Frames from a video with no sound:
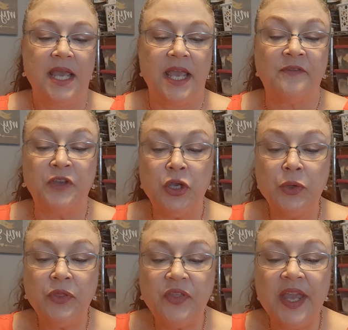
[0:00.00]
If
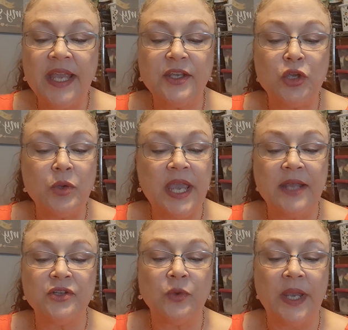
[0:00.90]
you think you
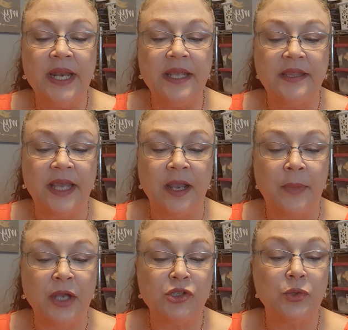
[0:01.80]
can't do anything
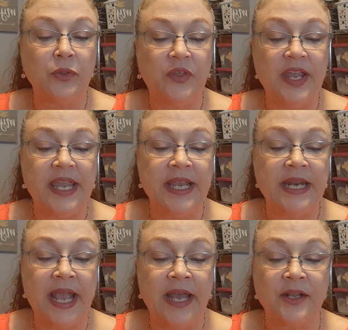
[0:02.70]
about your thinking
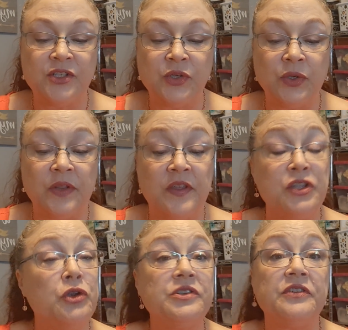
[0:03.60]
and attitude,
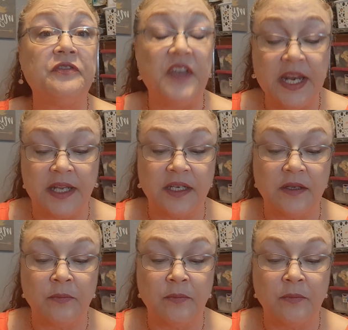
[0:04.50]
then you're defeated